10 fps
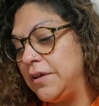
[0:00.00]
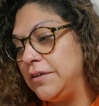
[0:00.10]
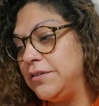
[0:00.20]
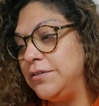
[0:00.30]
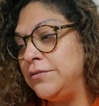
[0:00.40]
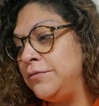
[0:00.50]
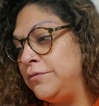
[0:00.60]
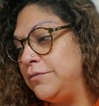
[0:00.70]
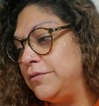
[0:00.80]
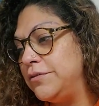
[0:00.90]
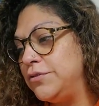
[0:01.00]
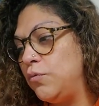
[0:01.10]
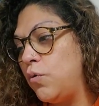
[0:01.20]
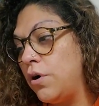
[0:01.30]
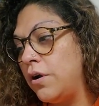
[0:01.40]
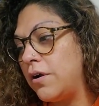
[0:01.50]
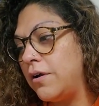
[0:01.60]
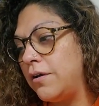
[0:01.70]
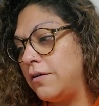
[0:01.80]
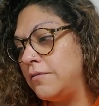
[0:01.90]
to work.
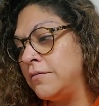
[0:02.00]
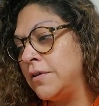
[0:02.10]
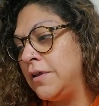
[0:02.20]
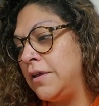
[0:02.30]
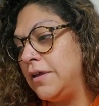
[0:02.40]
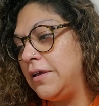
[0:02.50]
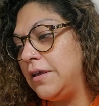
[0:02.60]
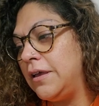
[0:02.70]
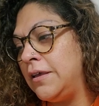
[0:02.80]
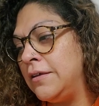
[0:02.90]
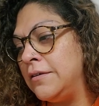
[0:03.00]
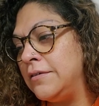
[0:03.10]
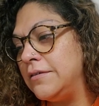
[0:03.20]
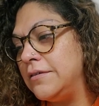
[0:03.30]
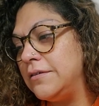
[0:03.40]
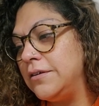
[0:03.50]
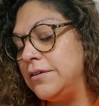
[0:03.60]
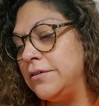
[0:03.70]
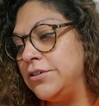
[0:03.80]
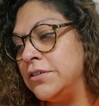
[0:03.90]
And,
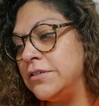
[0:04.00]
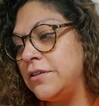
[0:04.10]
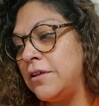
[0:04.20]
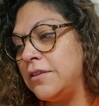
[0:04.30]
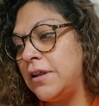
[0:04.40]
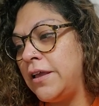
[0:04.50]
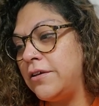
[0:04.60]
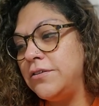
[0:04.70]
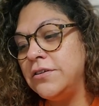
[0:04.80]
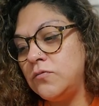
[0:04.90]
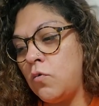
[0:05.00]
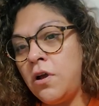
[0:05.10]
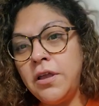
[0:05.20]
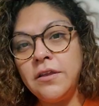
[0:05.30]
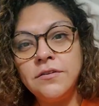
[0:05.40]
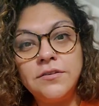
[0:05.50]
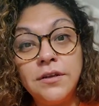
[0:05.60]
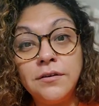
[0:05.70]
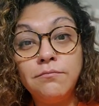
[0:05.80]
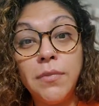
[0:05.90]
I just thought that I could just walk in
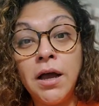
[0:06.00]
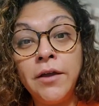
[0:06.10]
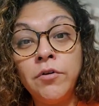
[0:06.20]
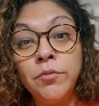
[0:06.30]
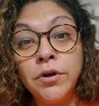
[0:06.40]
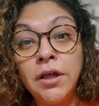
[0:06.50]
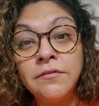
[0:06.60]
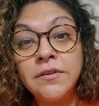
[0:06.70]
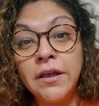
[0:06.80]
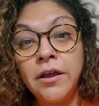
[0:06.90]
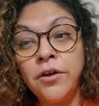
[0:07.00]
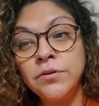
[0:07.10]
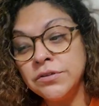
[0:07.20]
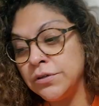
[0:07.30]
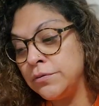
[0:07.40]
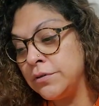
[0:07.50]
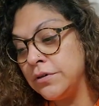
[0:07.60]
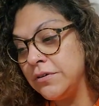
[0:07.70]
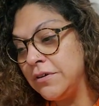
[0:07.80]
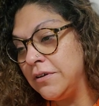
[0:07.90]
and buy rubber gloves like I always do.
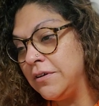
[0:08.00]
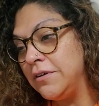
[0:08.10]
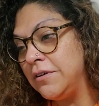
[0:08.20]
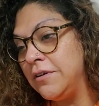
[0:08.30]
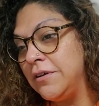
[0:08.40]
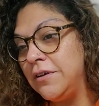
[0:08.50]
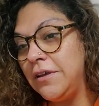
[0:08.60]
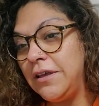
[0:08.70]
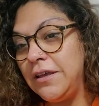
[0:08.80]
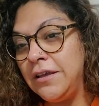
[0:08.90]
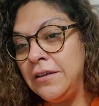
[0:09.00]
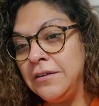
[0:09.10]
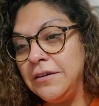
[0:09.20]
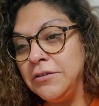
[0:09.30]
And